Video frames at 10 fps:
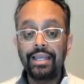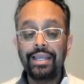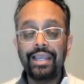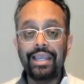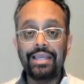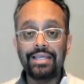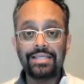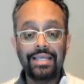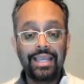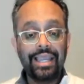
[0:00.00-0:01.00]
is
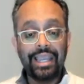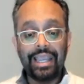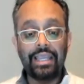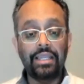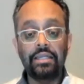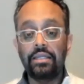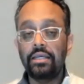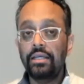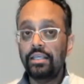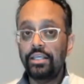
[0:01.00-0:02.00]
in
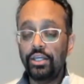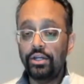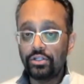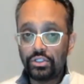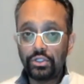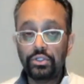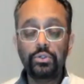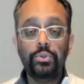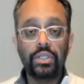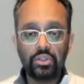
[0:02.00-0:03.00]
year
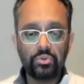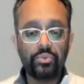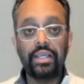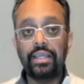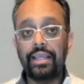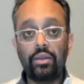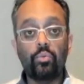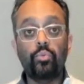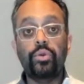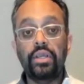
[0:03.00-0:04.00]
2 and 3, it
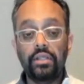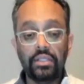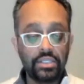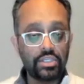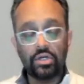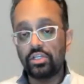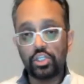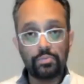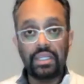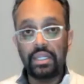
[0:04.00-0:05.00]
really starts
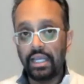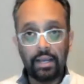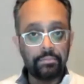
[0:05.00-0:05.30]
speeding up.